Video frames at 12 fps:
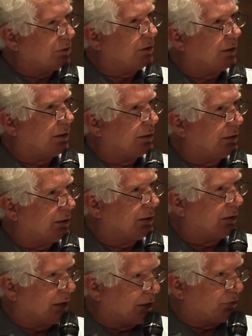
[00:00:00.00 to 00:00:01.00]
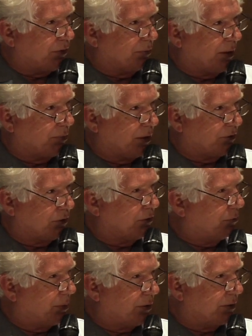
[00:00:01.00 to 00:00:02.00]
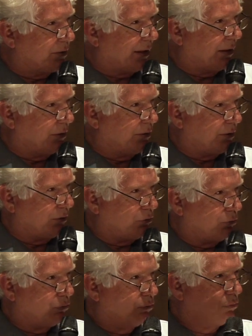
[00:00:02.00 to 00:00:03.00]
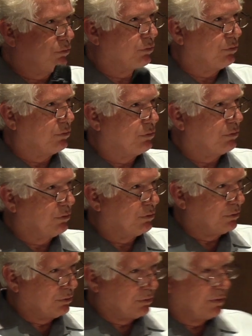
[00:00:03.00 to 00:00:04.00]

was so, the, the next film that brought you? Spirit of St. Louis? The Spirit of St. Louis.